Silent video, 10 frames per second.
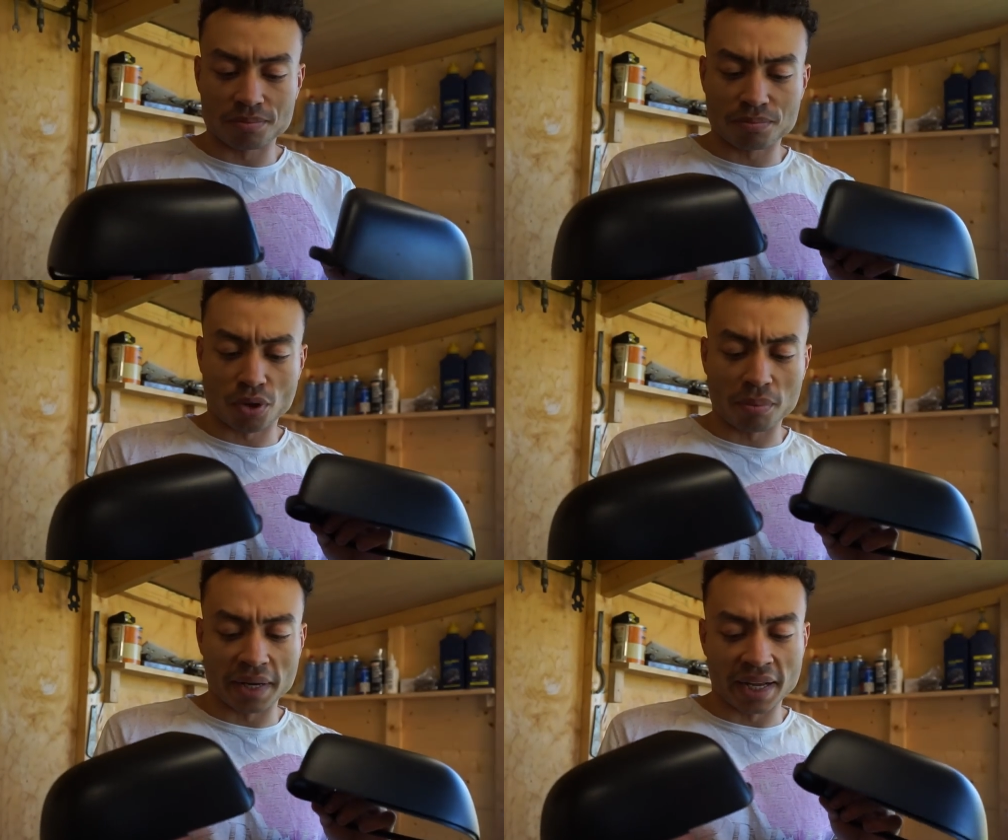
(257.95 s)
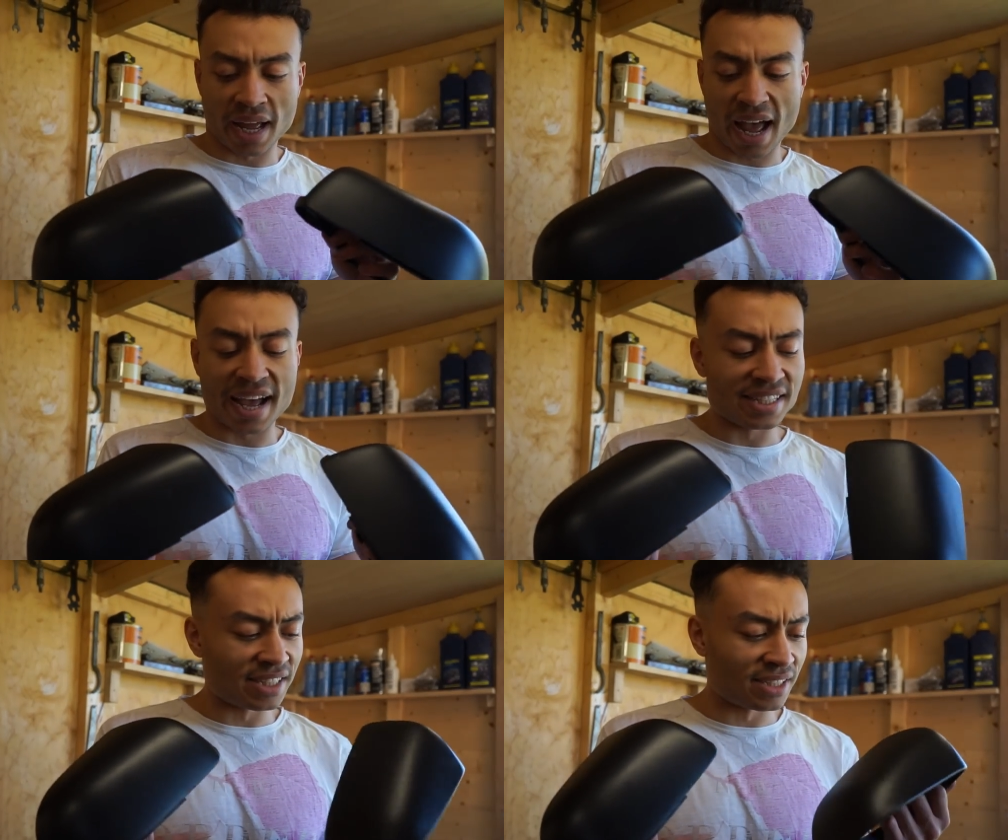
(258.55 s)
probably
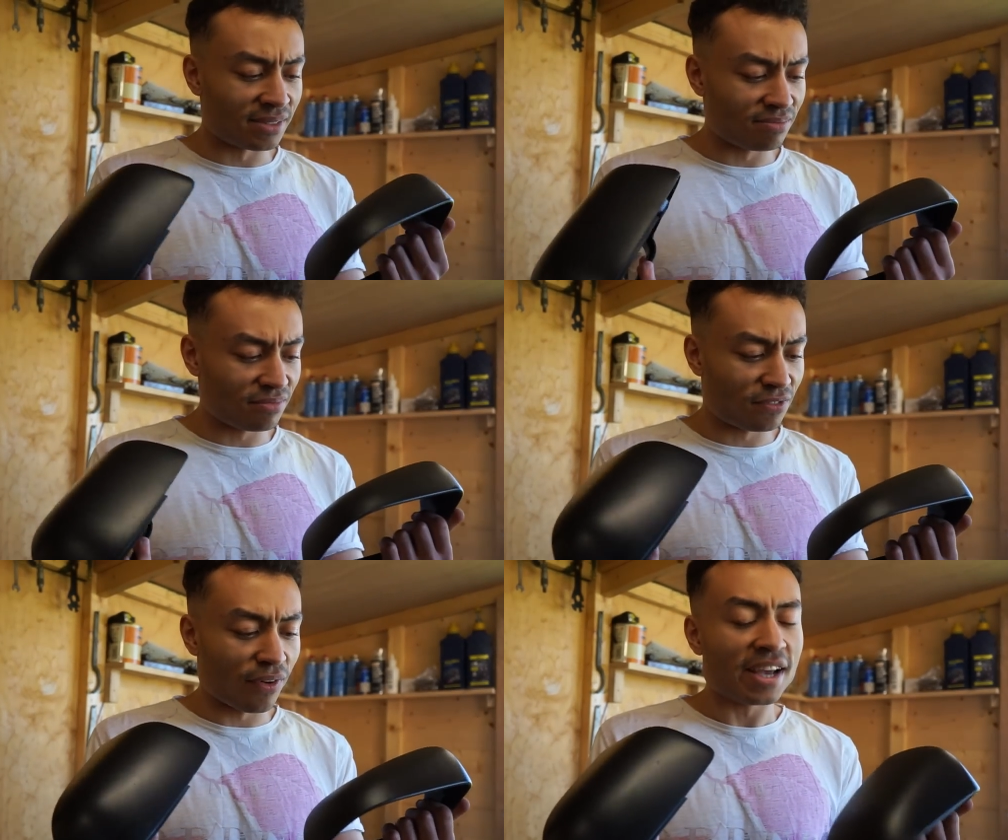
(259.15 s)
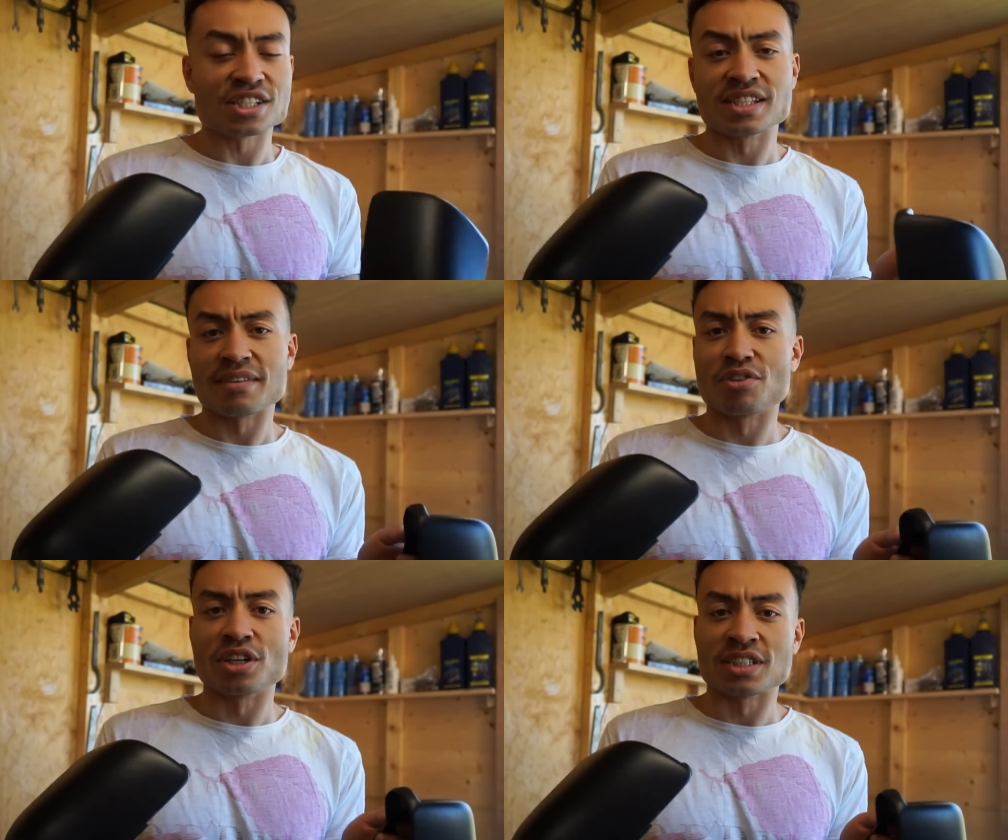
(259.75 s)
as fresh as
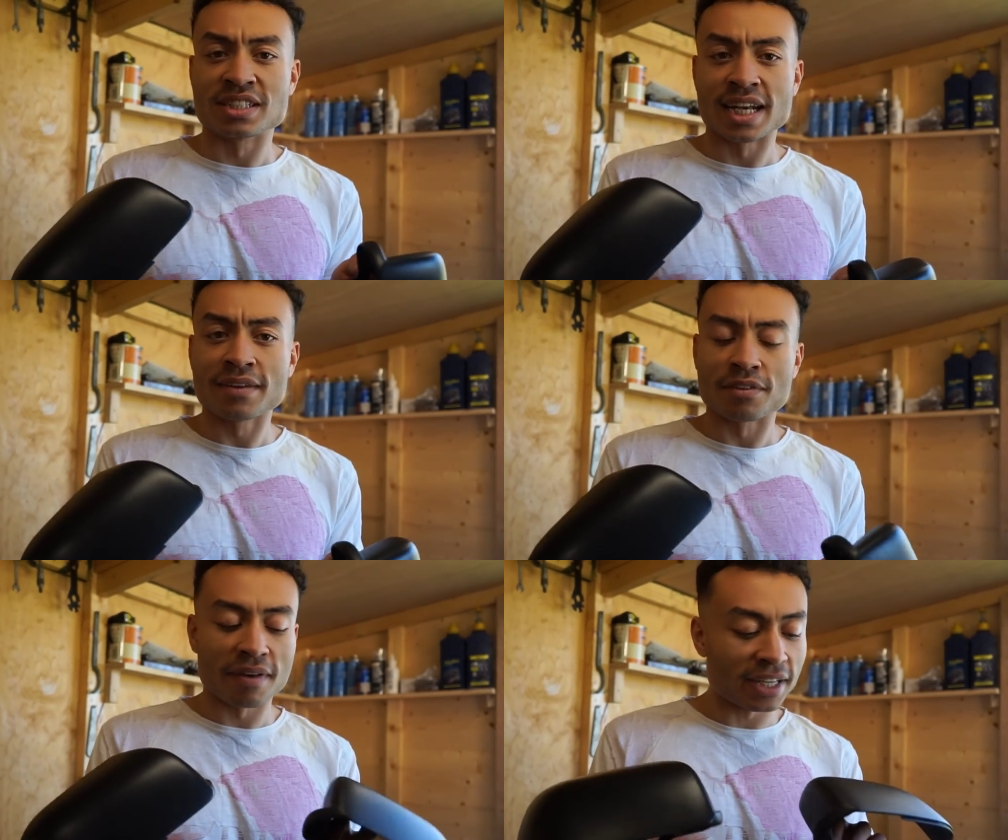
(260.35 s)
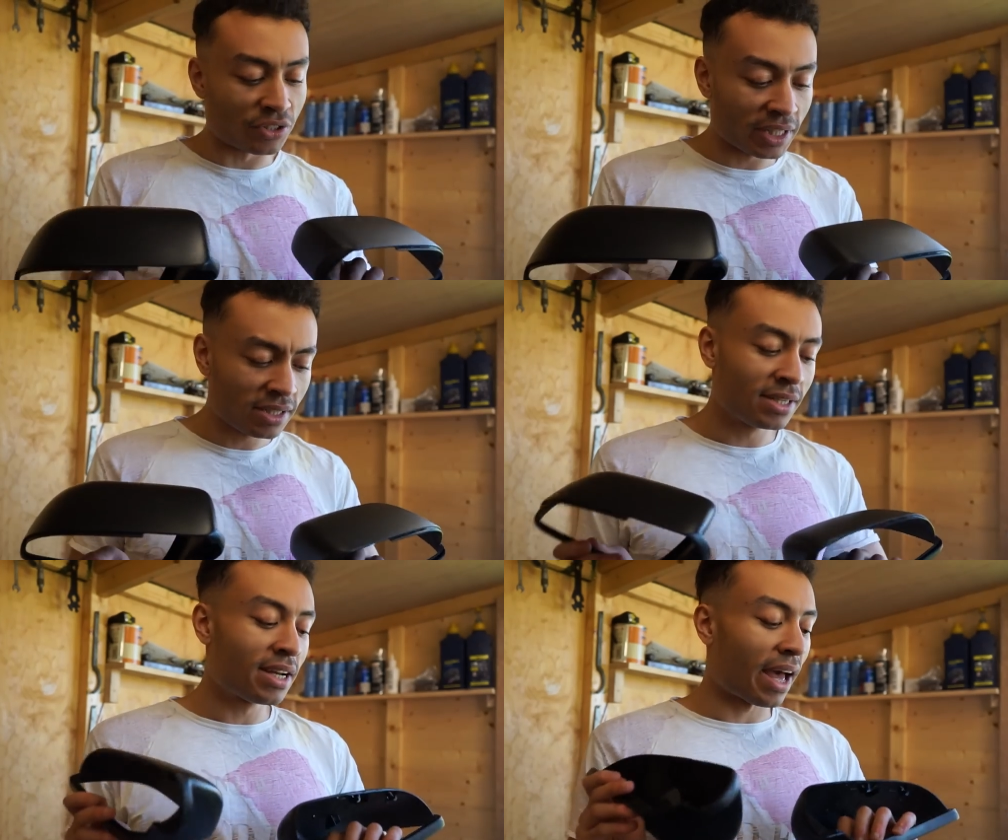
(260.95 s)
they've looked since they left the factory.